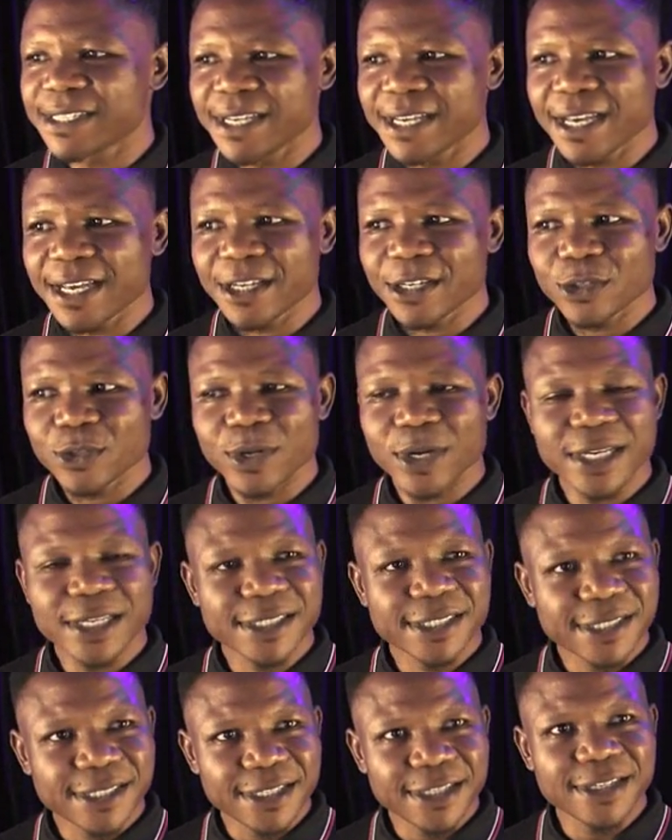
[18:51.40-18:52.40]
here. You can
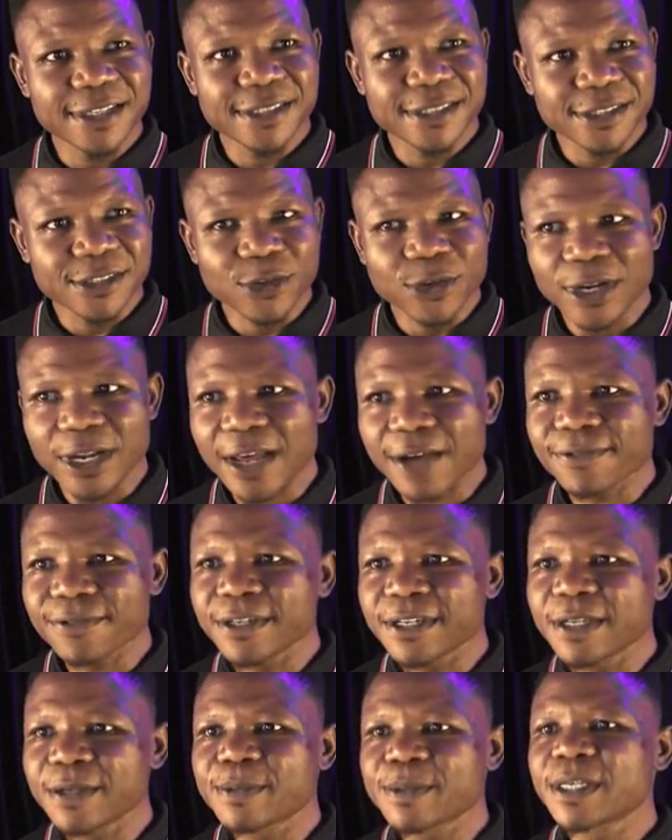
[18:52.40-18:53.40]
see it is Ola
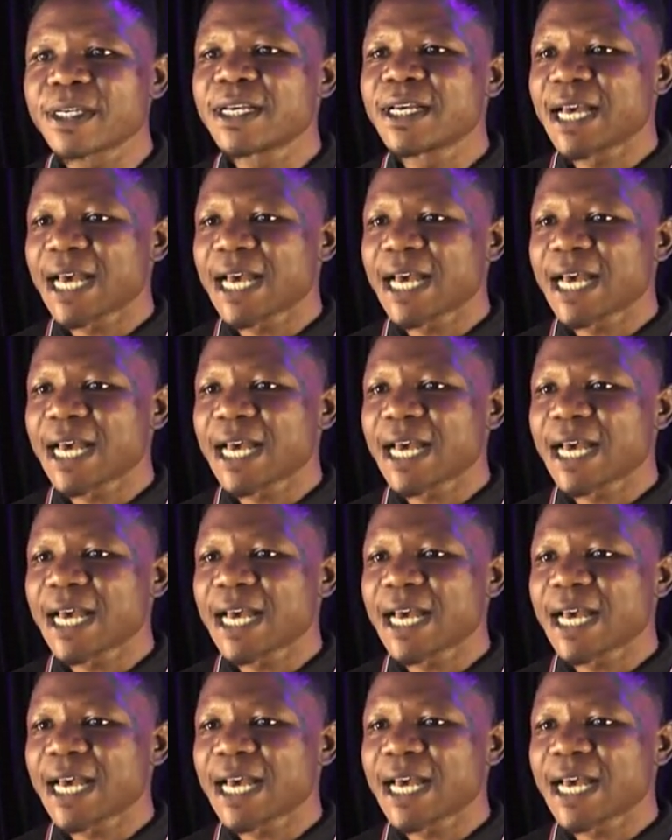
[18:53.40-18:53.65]
Philips,